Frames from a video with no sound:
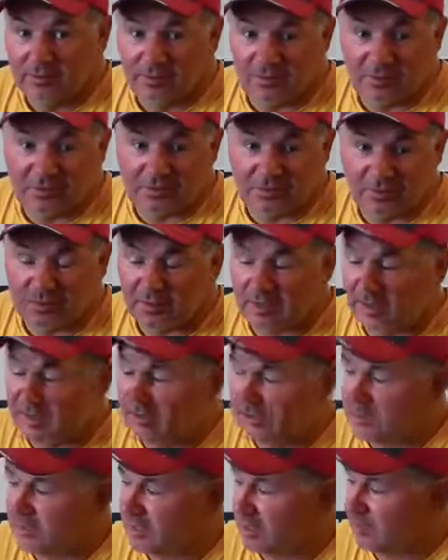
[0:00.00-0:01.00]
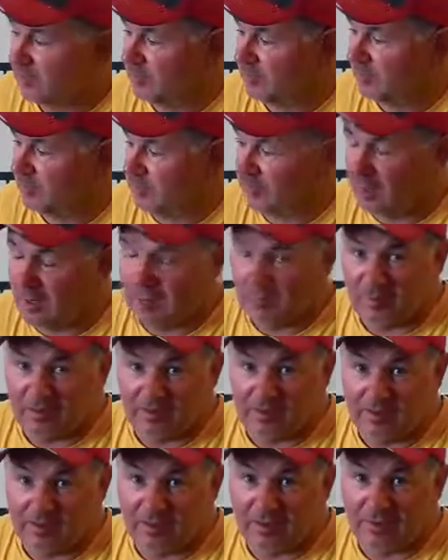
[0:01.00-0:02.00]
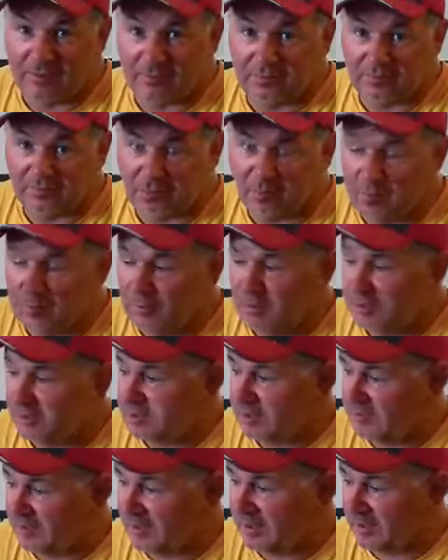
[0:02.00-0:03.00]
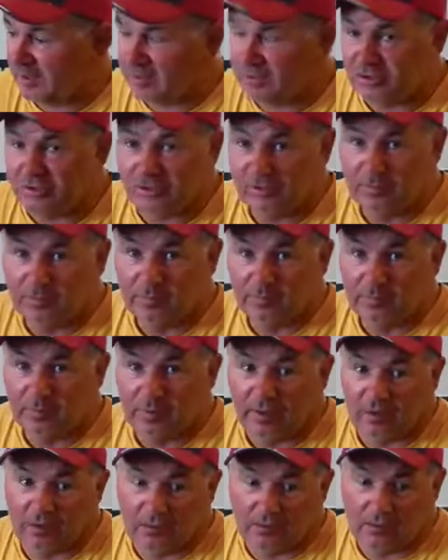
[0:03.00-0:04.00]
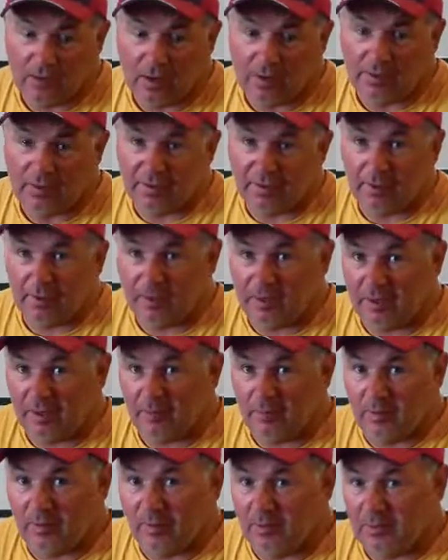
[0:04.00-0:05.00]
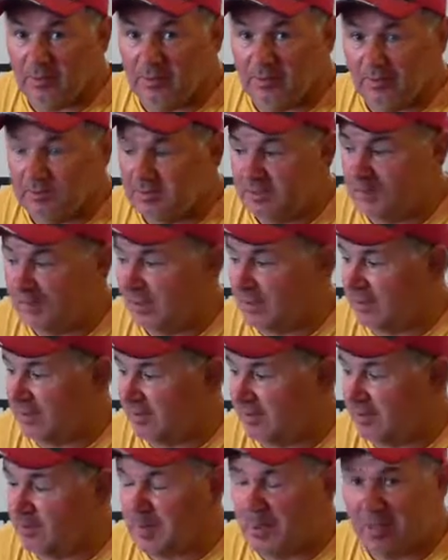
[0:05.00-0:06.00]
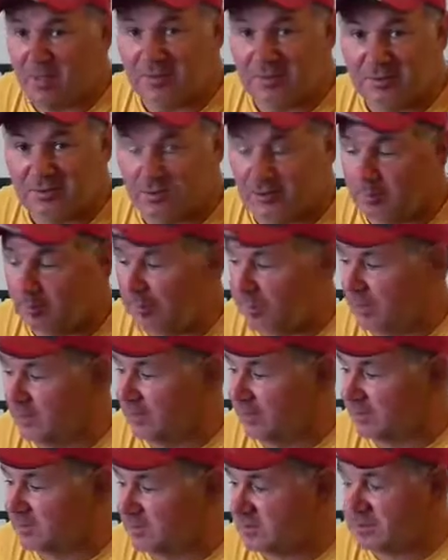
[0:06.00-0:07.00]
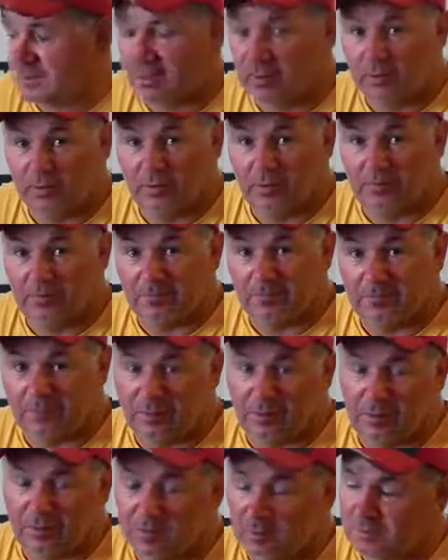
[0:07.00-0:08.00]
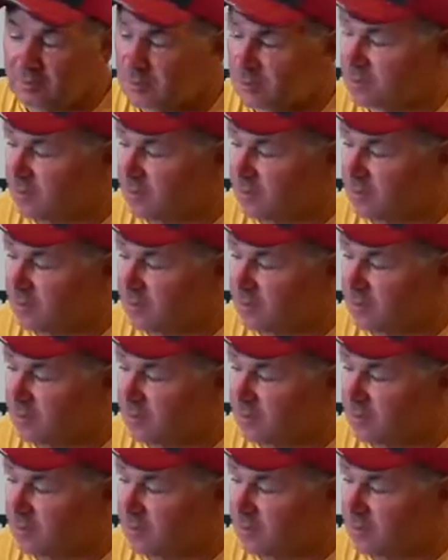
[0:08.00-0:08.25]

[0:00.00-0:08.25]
These little guys come to the farm at about 3 weeks of age, and they're already weighing about 13.5 pounds, and they're big enough to take away from their mother.